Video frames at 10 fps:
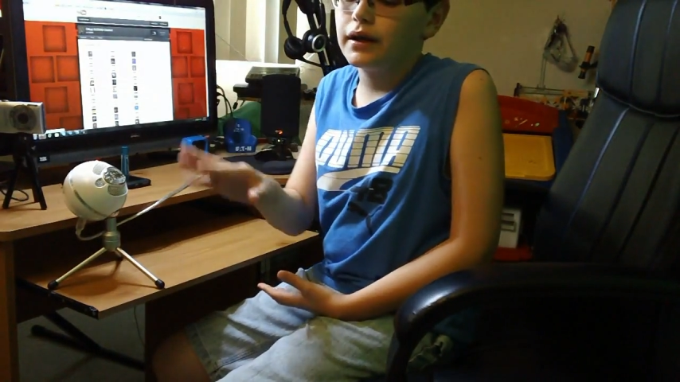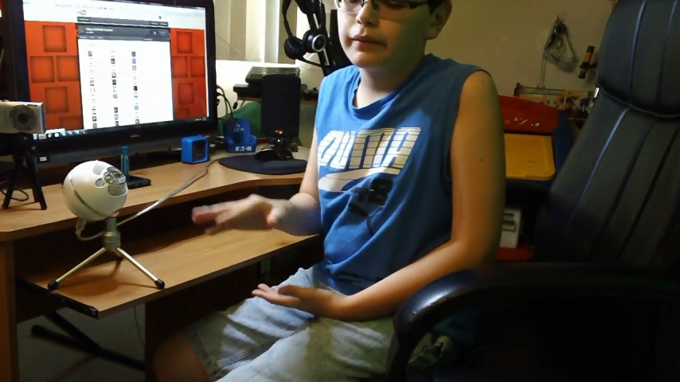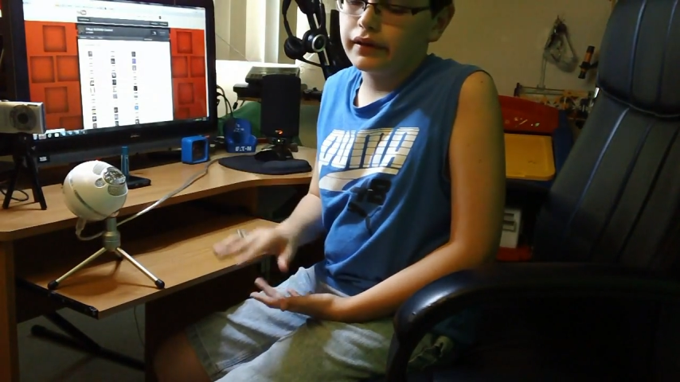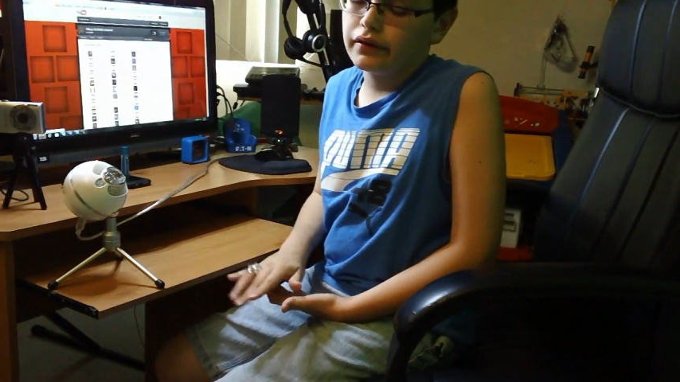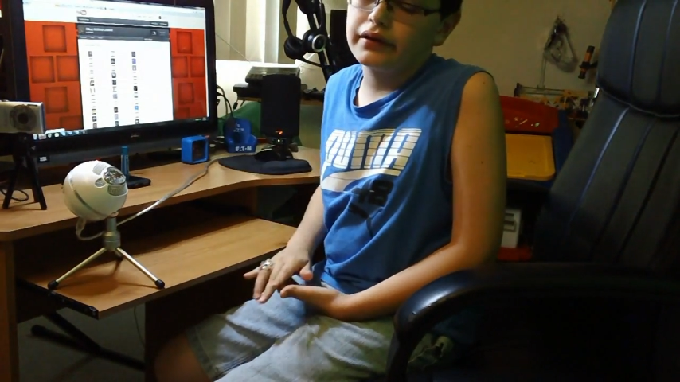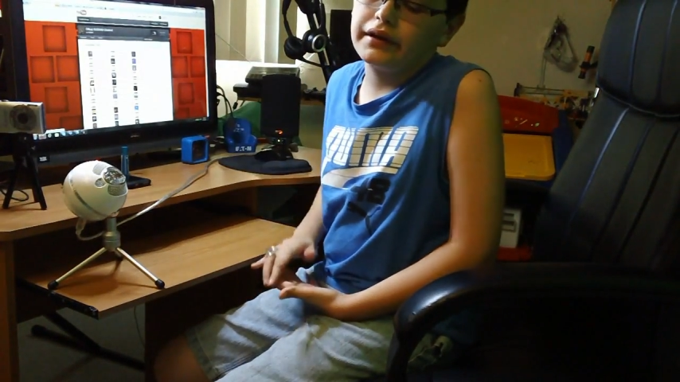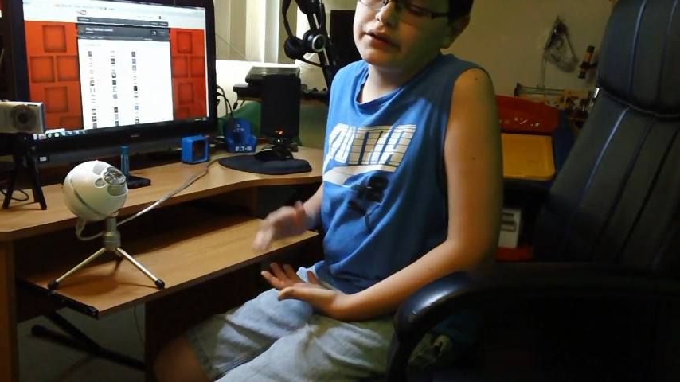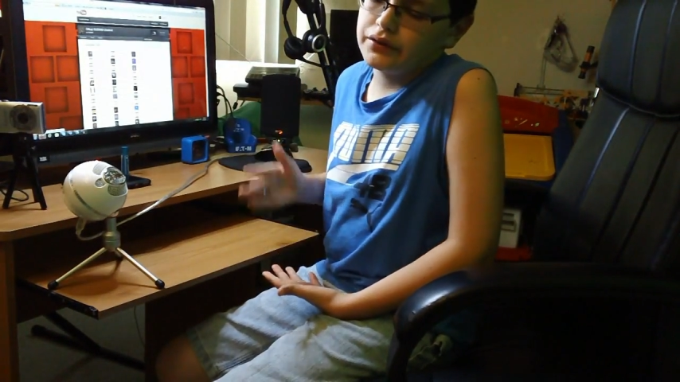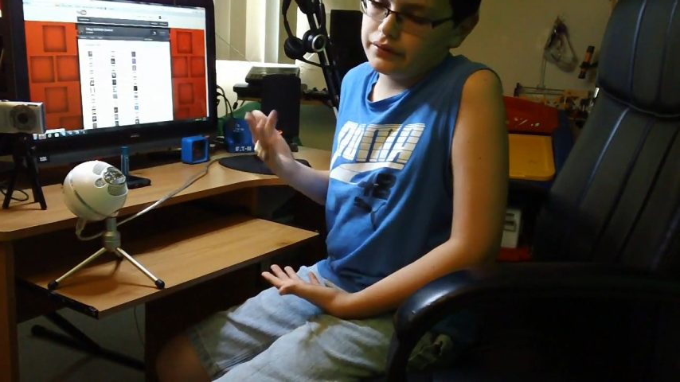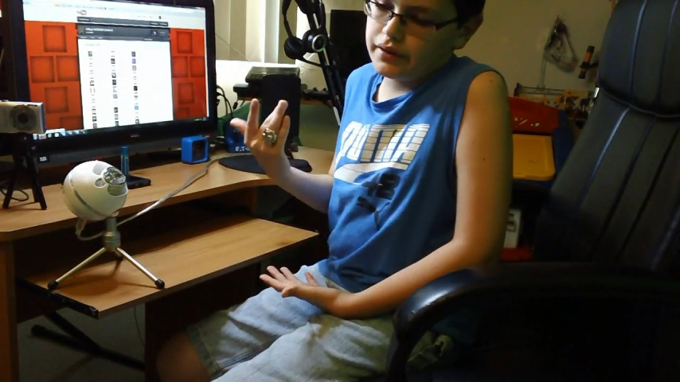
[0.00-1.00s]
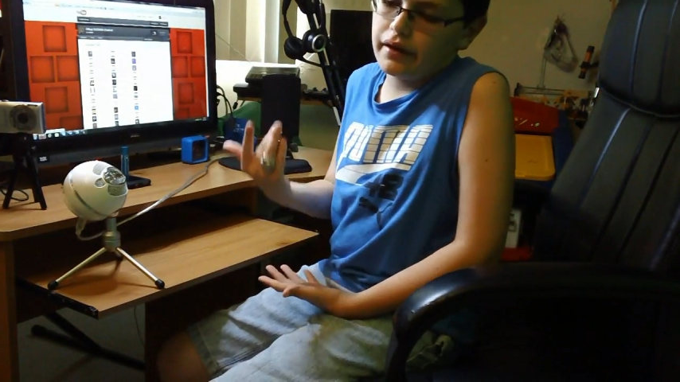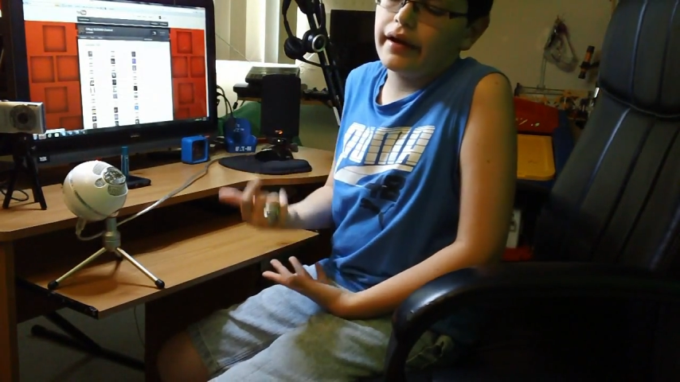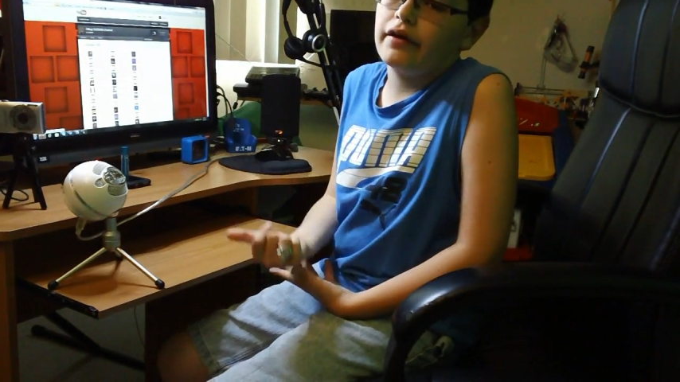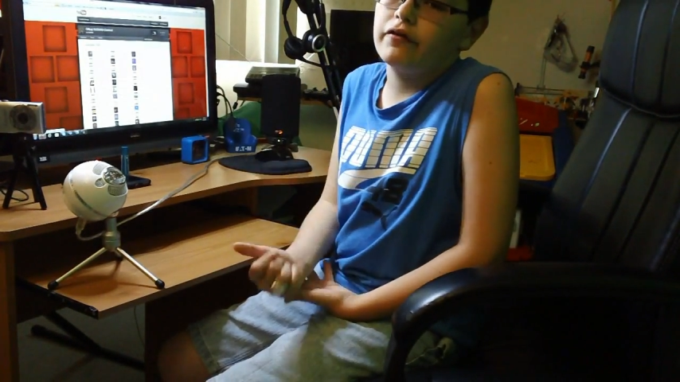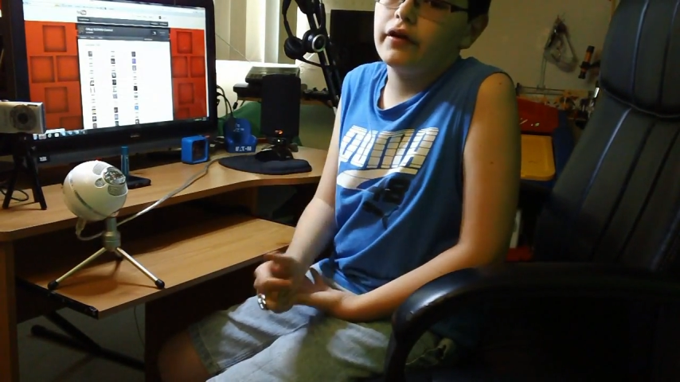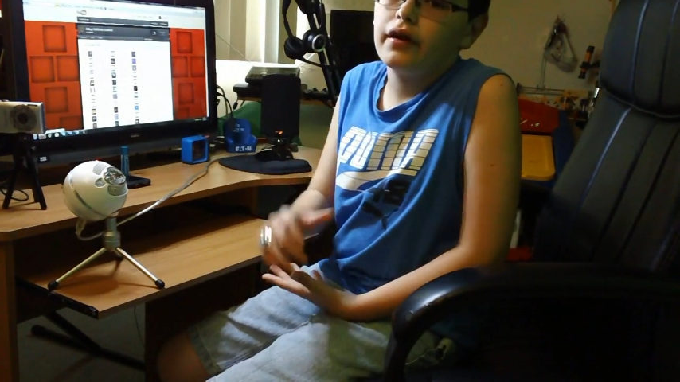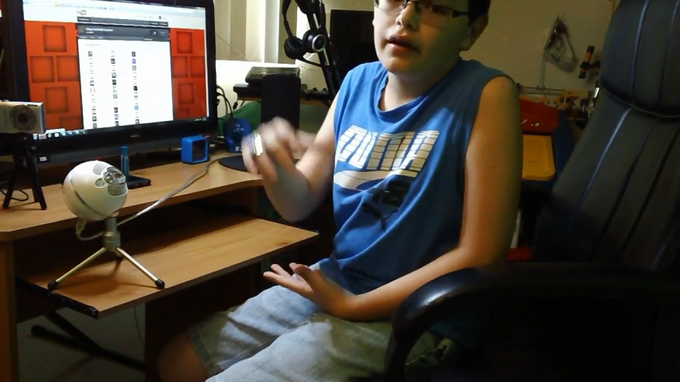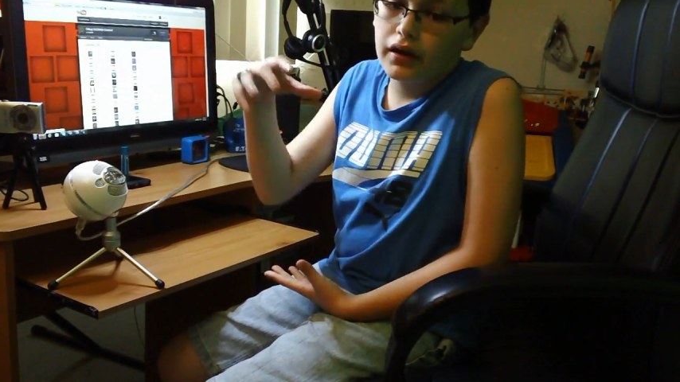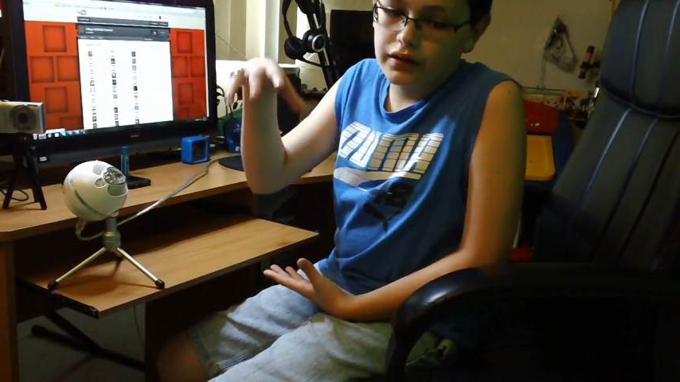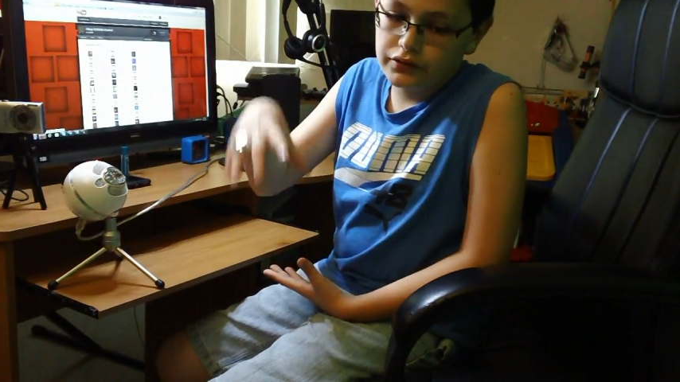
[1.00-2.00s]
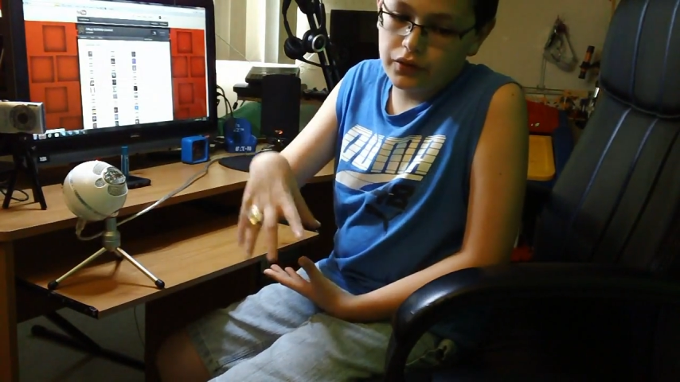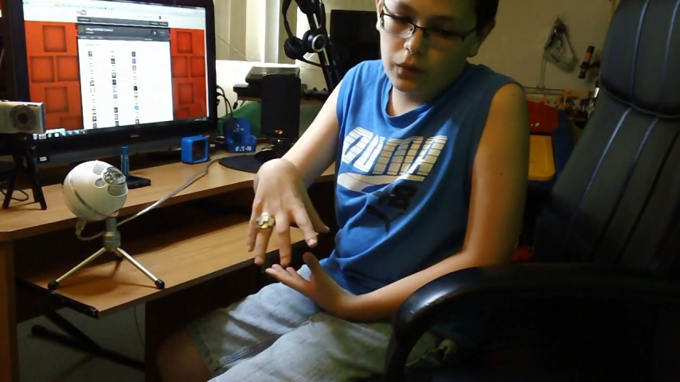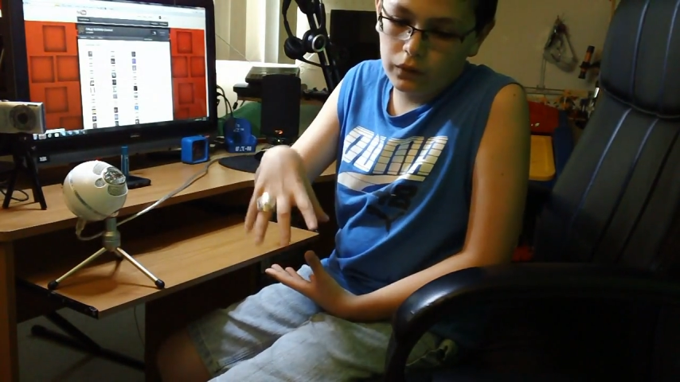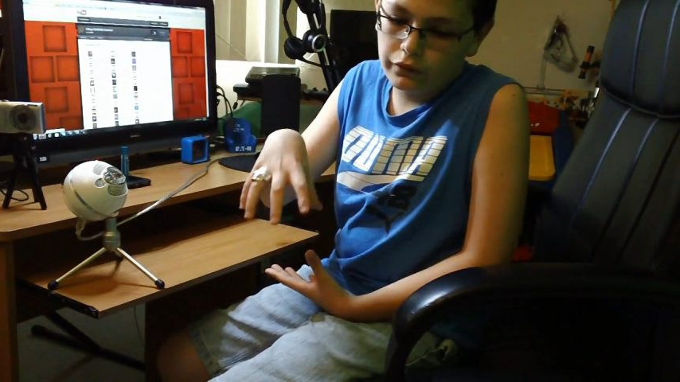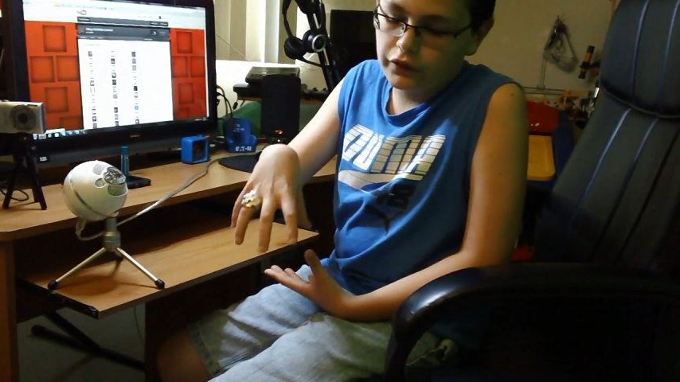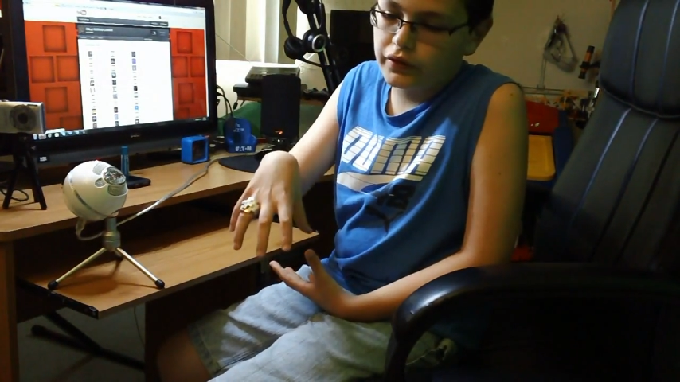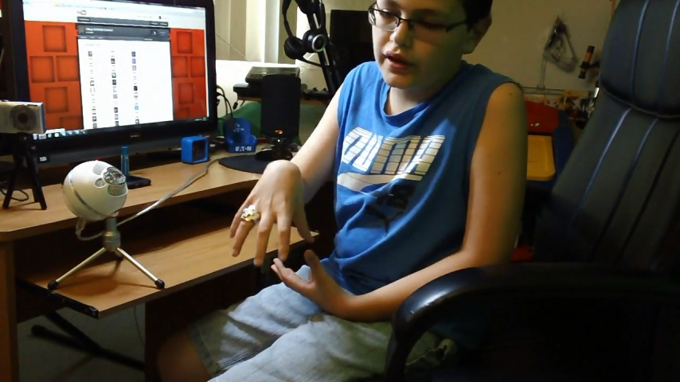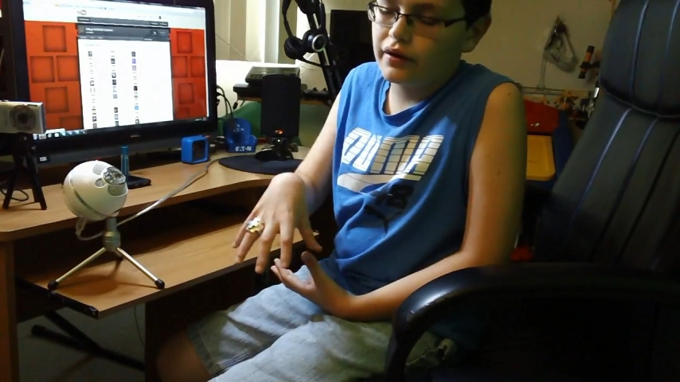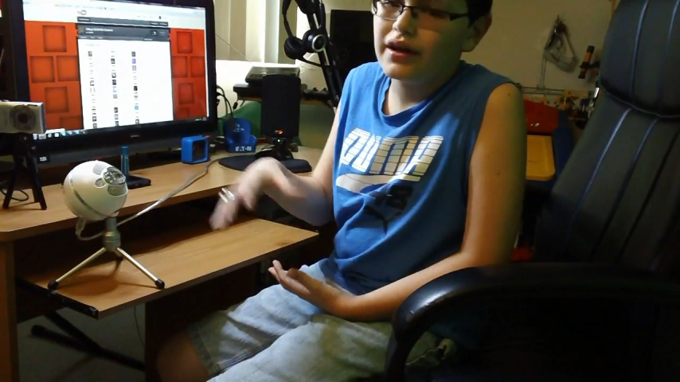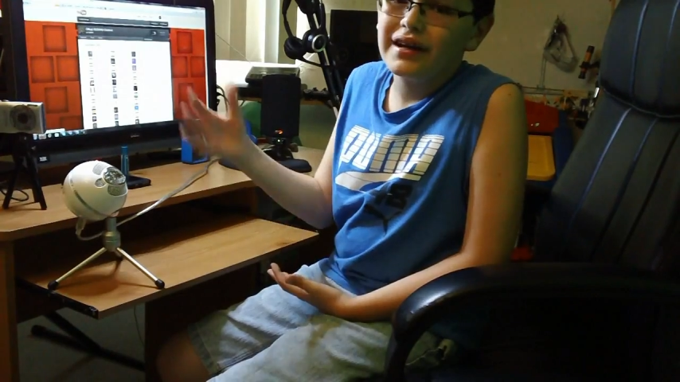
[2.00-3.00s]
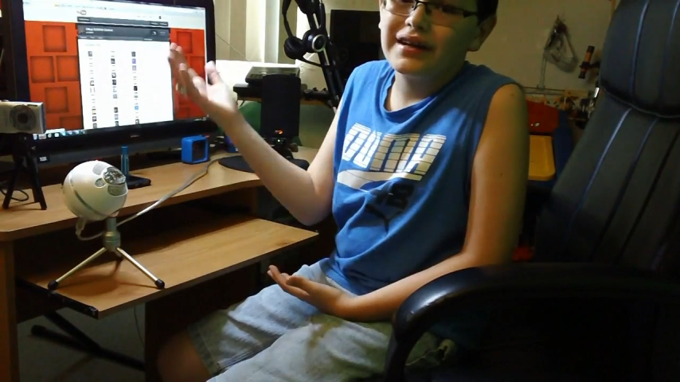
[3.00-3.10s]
I'm like, okay, so now I have a total view count.